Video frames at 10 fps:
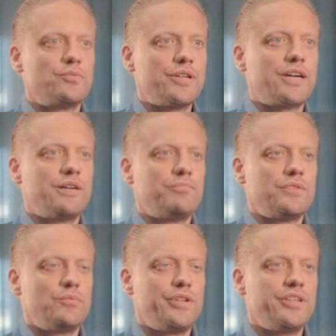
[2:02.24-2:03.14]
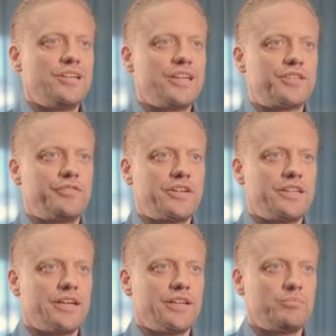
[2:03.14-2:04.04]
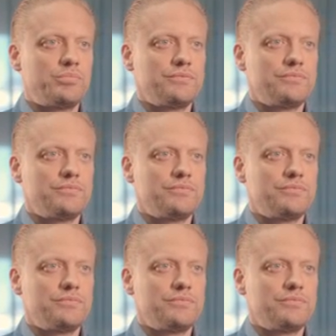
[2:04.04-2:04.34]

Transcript: will come with an electrified lineup.